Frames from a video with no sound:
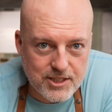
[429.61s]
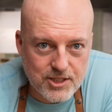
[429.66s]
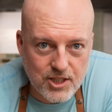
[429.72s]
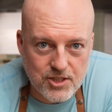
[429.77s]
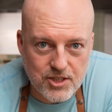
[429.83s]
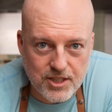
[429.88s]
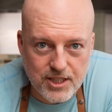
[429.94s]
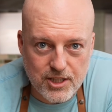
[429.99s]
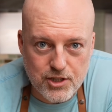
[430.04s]

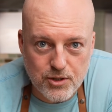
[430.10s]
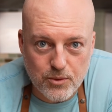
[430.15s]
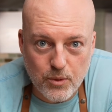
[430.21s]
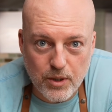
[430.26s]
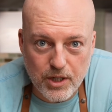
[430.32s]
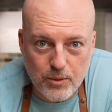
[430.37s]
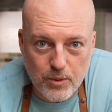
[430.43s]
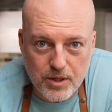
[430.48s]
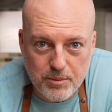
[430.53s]
doesn't get you
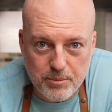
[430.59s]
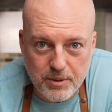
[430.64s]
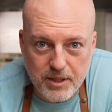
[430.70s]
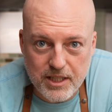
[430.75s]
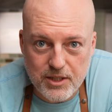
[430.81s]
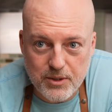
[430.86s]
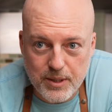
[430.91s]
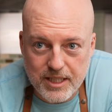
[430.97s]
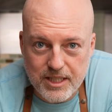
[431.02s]
where you want to be,
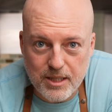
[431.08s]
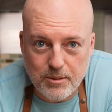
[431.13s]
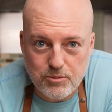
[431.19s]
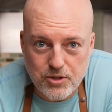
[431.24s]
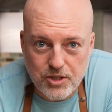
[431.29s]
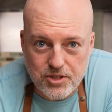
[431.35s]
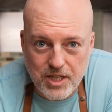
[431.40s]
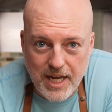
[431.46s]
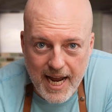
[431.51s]
and you end
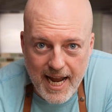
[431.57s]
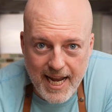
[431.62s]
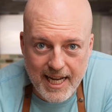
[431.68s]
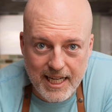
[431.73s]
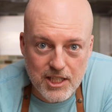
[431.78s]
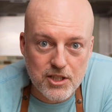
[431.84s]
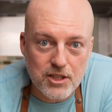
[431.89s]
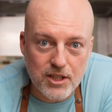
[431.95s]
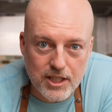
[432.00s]
up just
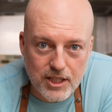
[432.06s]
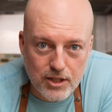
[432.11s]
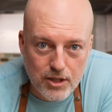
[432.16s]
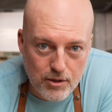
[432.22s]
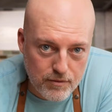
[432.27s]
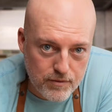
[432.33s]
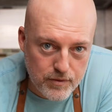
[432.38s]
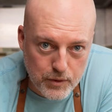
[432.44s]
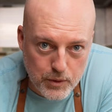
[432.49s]
handling
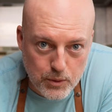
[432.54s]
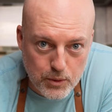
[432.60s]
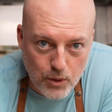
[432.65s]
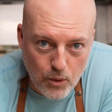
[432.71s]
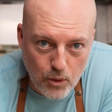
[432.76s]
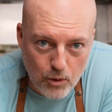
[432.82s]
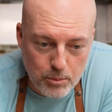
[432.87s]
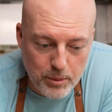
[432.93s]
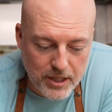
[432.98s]
the food a
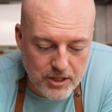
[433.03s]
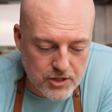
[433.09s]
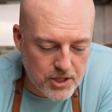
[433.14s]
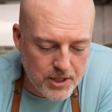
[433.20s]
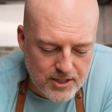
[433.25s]
whole bunch.